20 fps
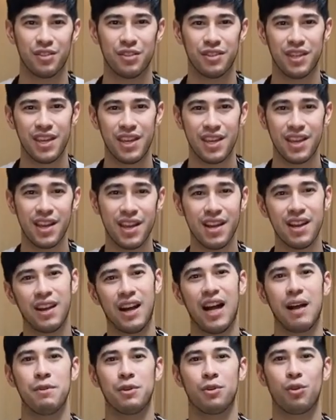Today,
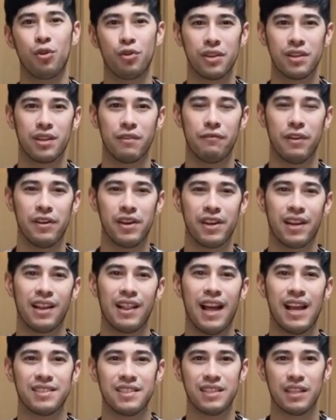I'll be cooking a very
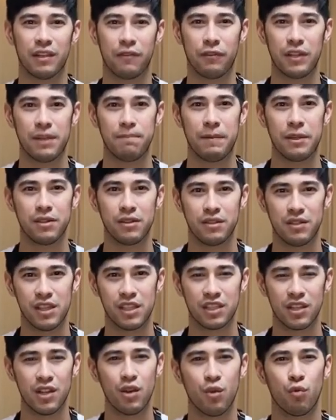classic Filipino
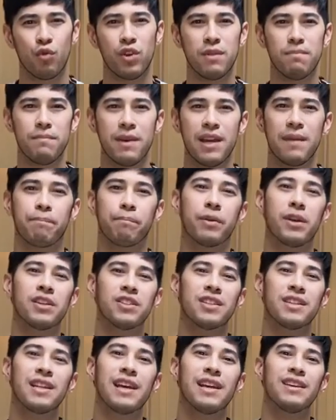dish with my
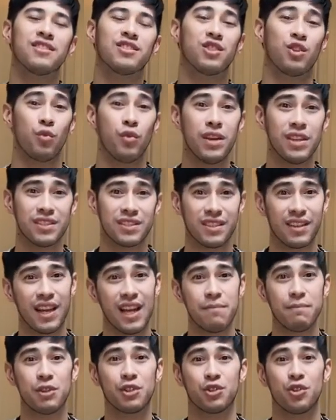personalized twist.
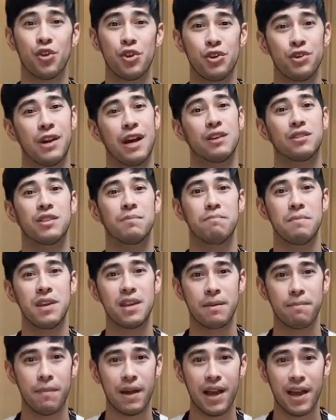I'll be showing you how to
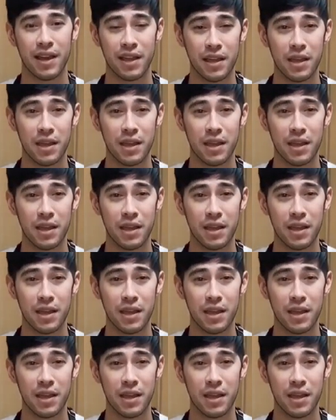make my